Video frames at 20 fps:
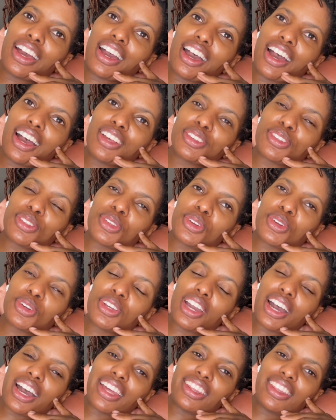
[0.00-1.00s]
So yeah,
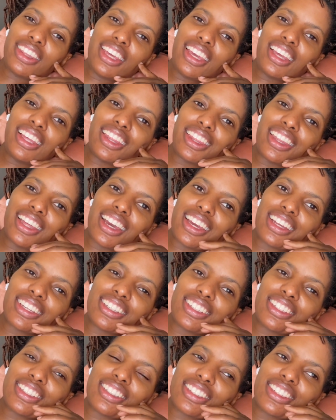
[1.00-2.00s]
I think that
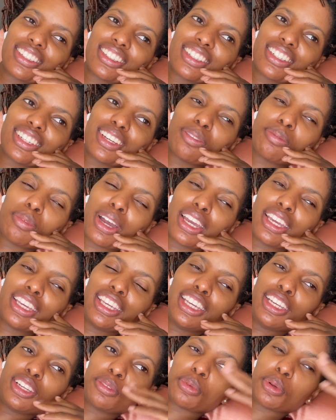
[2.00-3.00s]
my
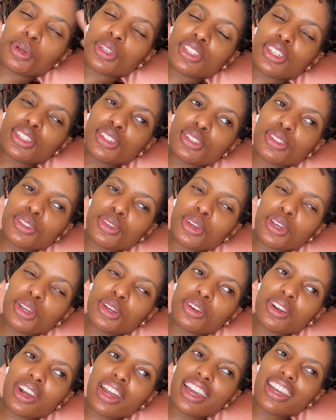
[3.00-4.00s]
healing process is going all
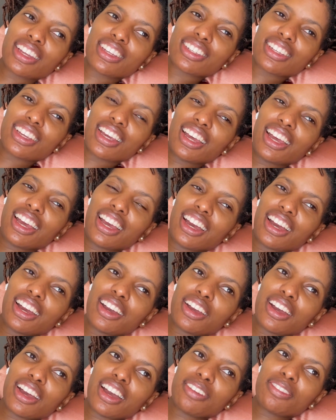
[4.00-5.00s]
right.
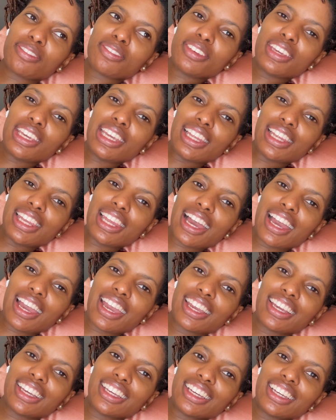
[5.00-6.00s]
I feel
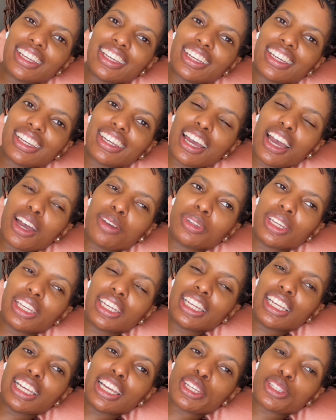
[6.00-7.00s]
like I'm getting
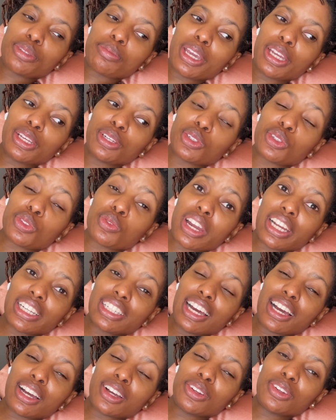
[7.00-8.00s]
less pain because right
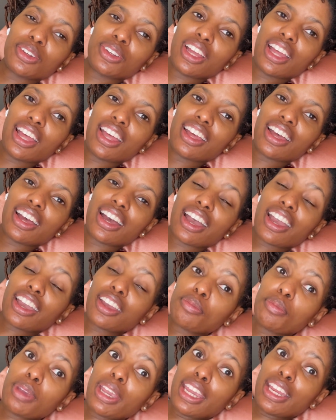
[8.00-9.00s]
now I have
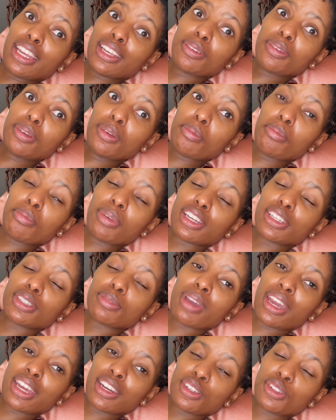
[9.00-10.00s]
pain, but it's
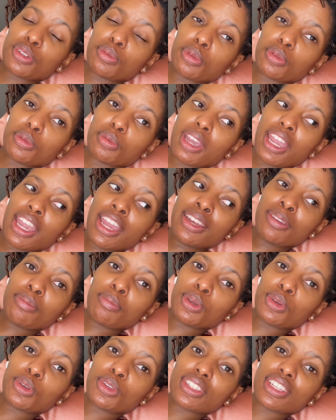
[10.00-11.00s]
manageable pain
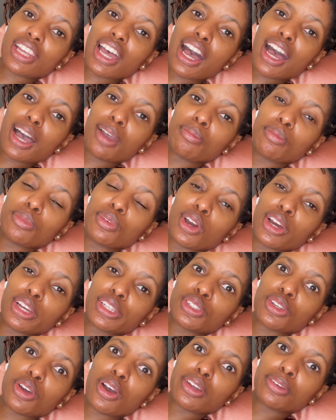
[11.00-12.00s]
because I'm not
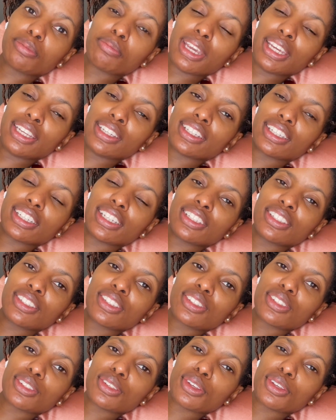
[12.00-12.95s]
on painkillers.